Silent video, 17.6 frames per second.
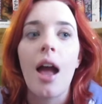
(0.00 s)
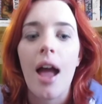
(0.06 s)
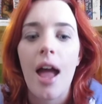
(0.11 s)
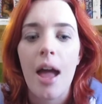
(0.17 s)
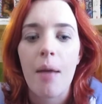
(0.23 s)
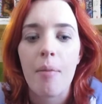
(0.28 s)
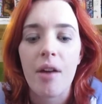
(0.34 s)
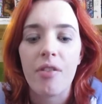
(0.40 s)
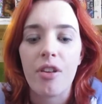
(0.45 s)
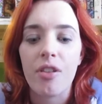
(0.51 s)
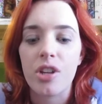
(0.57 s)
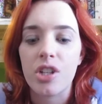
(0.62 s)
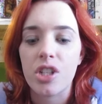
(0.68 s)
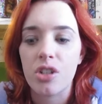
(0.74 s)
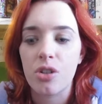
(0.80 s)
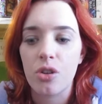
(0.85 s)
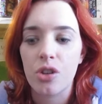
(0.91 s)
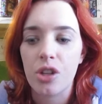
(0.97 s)
Um, and then there's
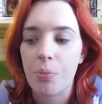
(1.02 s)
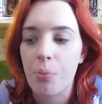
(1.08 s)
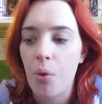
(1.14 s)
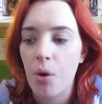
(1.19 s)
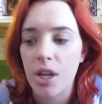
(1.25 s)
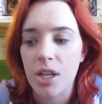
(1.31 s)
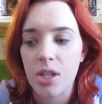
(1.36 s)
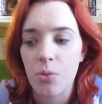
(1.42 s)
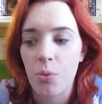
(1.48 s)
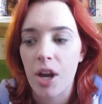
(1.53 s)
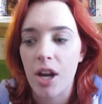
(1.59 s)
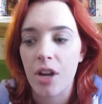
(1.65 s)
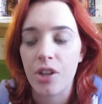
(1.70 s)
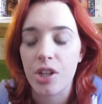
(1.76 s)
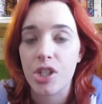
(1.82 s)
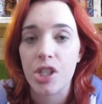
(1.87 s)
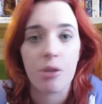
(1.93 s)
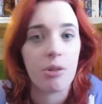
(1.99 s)
another point where
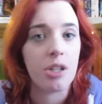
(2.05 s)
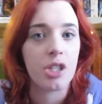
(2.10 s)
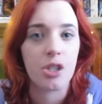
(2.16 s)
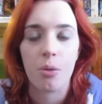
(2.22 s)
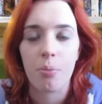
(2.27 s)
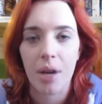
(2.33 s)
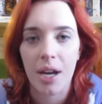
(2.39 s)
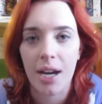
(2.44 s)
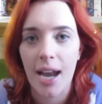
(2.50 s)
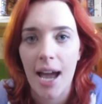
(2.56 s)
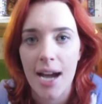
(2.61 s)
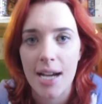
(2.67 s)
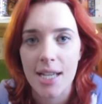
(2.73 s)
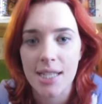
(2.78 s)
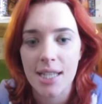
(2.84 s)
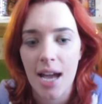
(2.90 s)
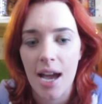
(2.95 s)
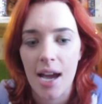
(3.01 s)
they're doing a Zumba
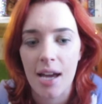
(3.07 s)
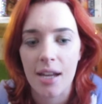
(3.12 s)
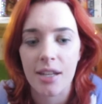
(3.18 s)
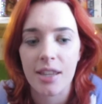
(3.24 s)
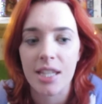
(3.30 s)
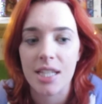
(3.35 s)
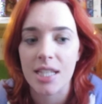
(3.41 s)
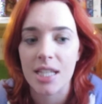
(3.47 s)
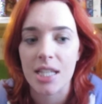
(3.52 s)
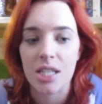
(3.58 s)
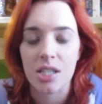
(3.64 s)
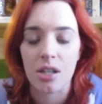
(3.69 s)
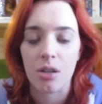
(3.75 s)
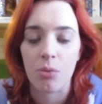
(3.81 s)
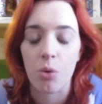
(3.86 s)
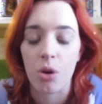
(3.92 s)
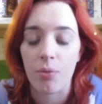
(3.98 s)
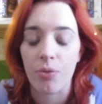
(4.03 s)
class and the sister,